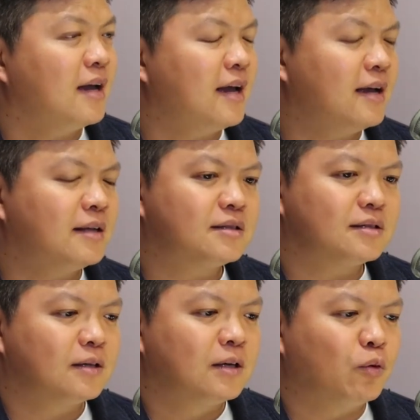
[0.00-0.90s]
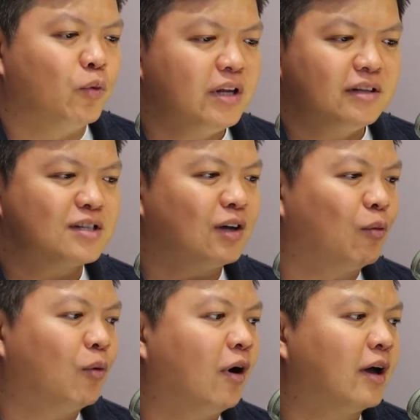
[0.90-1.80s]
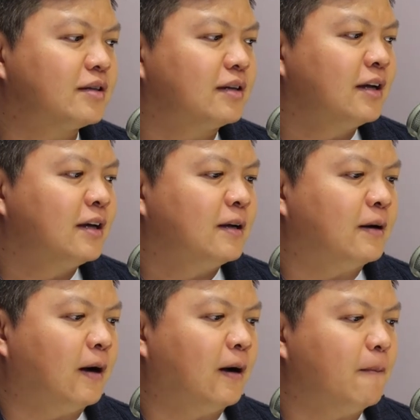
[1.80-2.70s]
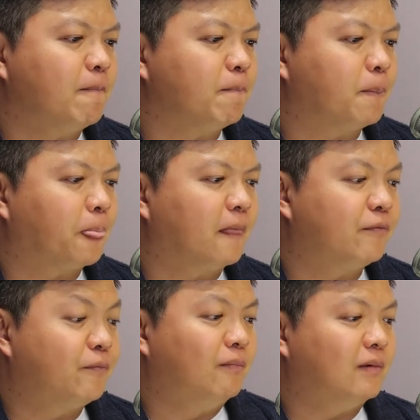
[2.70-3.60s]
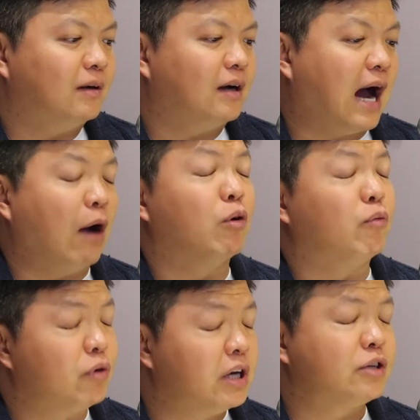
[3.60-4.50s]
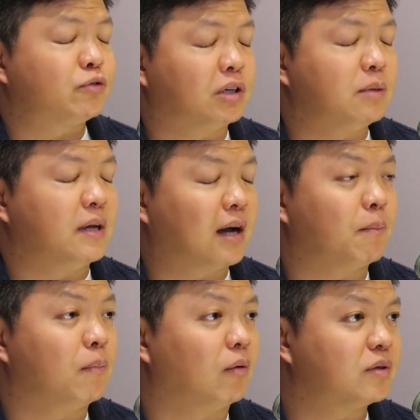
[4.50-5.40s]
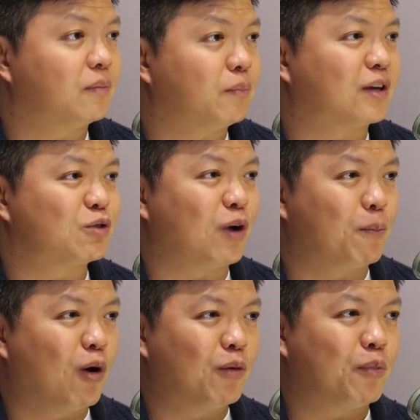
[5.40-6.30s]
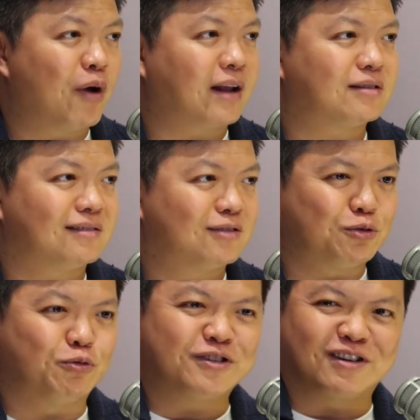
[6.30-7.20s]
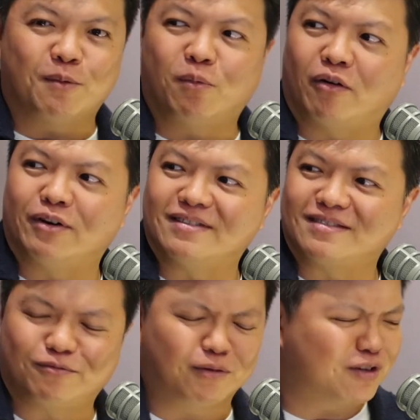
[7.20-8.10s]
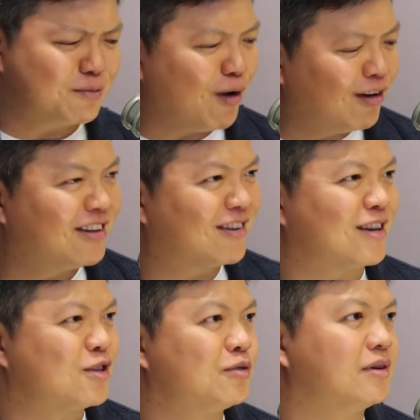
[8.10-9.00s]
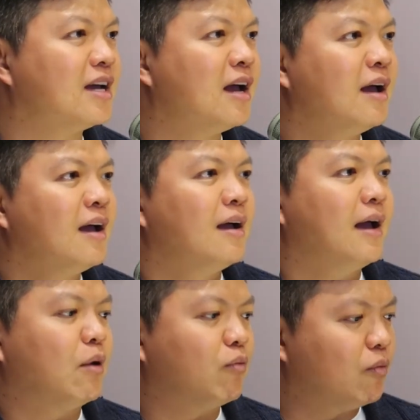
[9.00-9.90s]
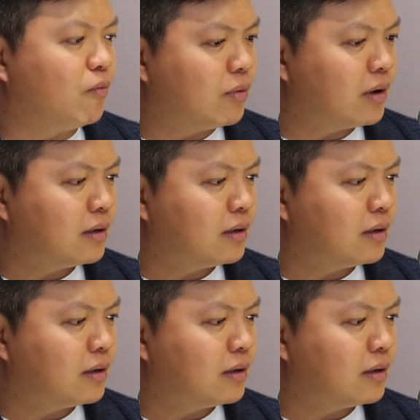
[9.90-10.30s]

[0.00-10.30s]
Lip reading: And winning this award, I would really truly be humbled, because we are born bred true Singaporeans from a small little country, and